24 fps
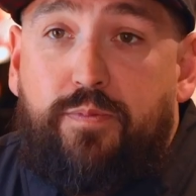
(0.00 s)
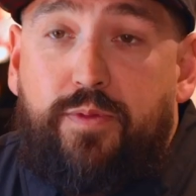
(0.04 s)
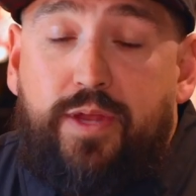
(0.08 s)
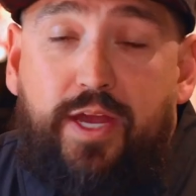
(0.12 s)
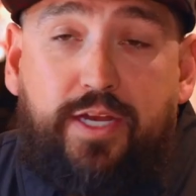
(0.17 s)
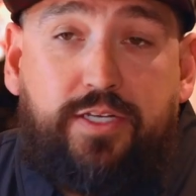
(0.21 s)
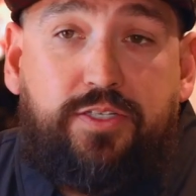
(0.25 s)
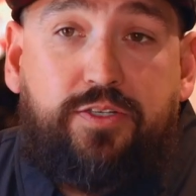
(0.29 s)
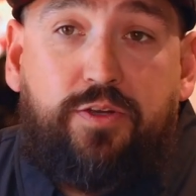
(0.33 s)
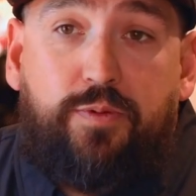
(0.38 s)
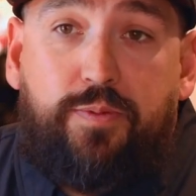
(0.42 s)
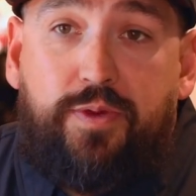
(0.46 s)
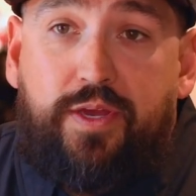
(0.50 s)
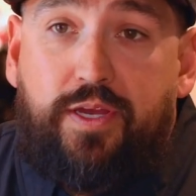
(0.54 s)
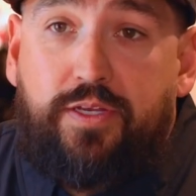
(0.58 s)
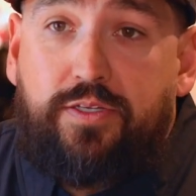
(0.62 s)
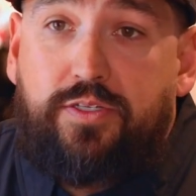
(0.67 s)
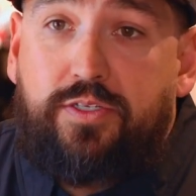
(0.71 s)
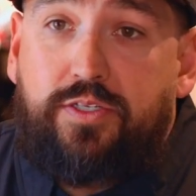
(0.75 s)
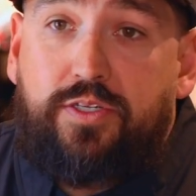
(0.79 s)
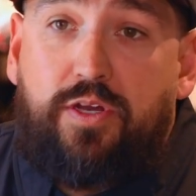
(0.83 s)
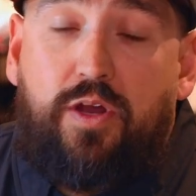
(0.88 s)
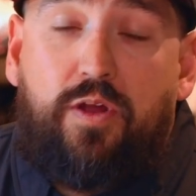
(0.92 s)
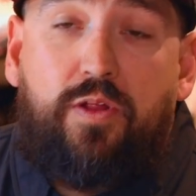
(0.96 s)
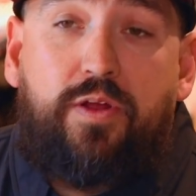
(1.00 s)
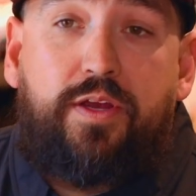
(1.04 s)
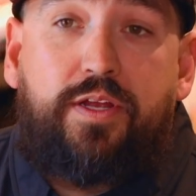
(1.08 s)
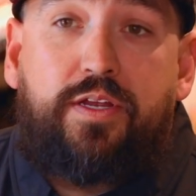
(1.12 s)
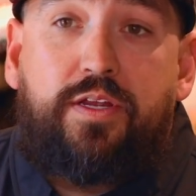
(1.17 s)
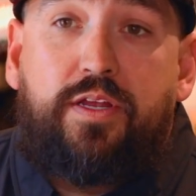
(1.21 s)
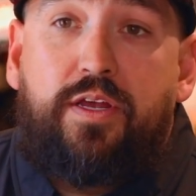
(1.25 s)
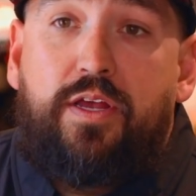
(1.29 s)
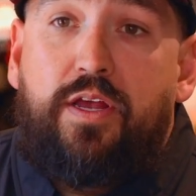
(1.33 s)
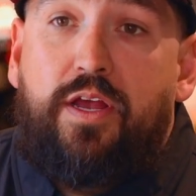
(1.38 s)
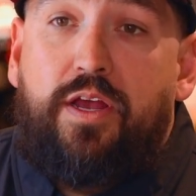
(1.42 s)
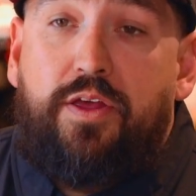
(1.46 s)
Next, he'll be installing
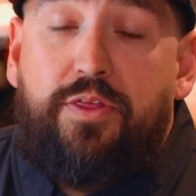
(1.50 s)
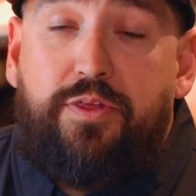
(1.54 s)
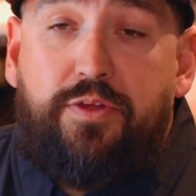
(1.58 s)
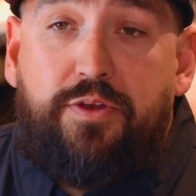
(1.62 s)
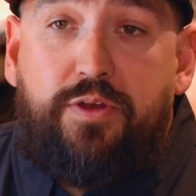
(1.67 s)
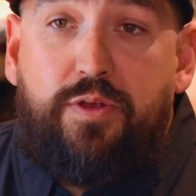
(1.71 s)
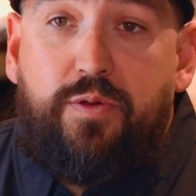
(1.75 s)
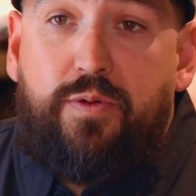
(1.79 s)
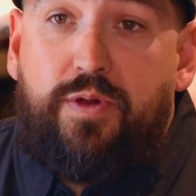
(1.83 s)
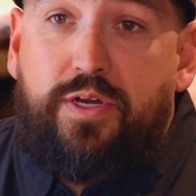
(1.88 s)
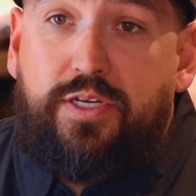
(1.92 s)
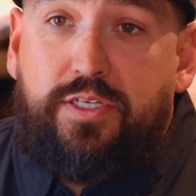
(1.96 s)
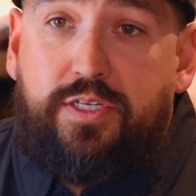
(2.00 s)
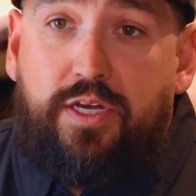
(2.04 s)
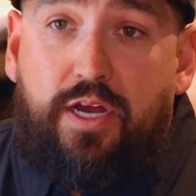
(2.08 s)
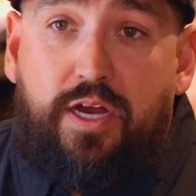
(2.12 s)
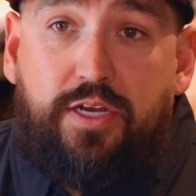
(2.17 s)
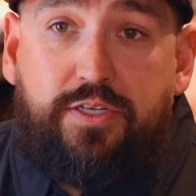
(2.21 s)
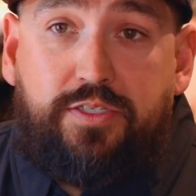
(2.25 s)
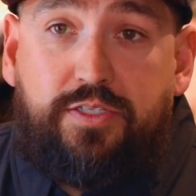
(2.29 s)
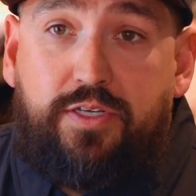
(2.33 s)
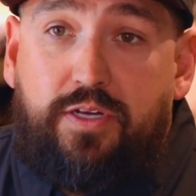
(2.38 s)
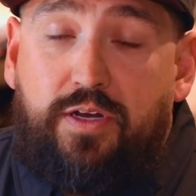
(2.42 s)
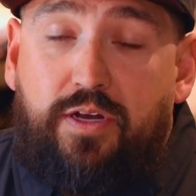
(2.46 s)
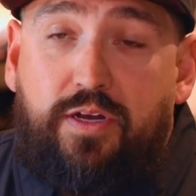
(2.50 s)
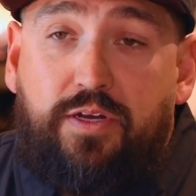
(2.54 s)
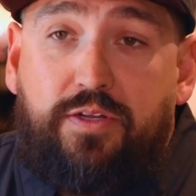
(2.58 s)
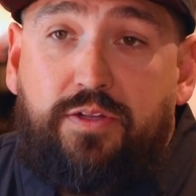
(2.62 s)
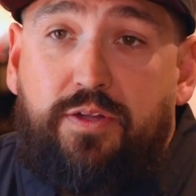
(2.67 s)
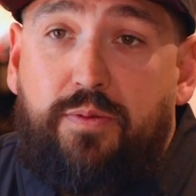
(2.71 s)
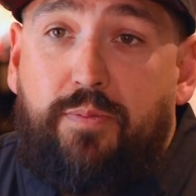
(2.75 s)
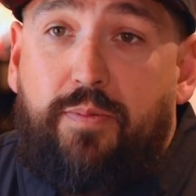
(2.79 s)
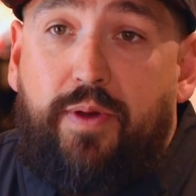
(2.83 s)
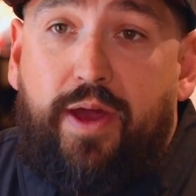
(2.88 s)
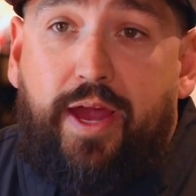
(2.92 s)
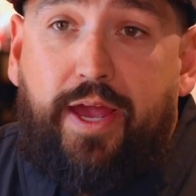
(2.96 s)
the new exhaust on
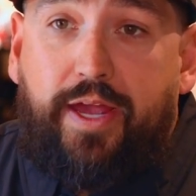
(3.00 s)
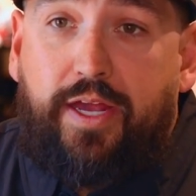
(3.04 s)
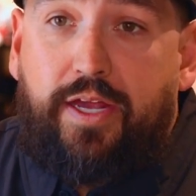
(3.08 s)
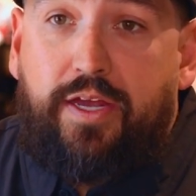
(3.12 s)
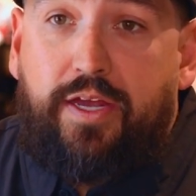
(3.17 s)
the bike.